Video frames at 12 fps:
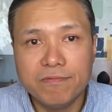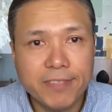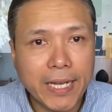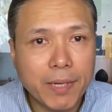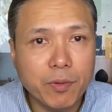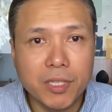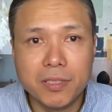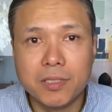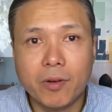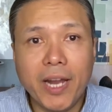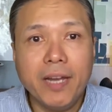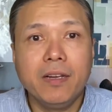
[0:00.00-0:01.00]
Fabulous,
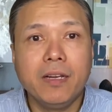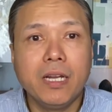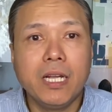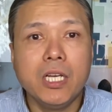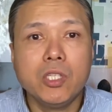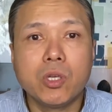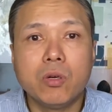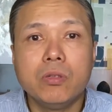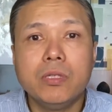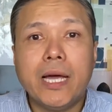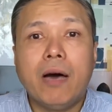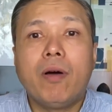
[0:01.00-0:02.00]
great. So
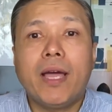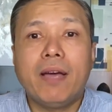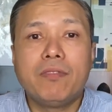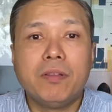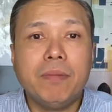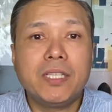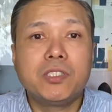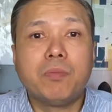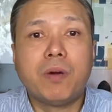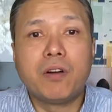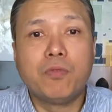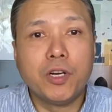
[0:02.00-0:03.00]
now I have the best
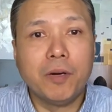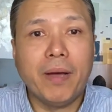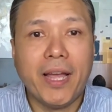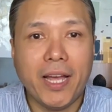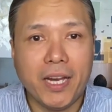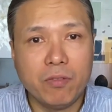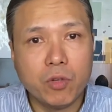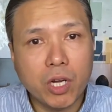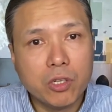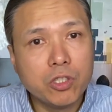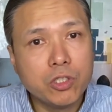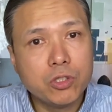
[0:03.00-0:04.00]
smartphone in my hand. I've gone
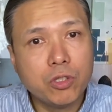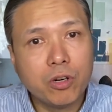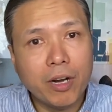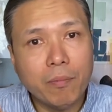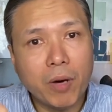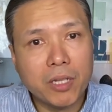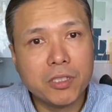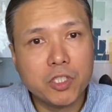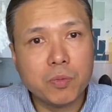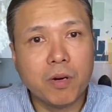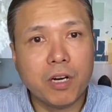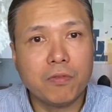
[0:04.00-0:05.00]
to the store, I bought
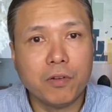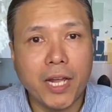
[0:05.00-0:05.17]
this smartphone, I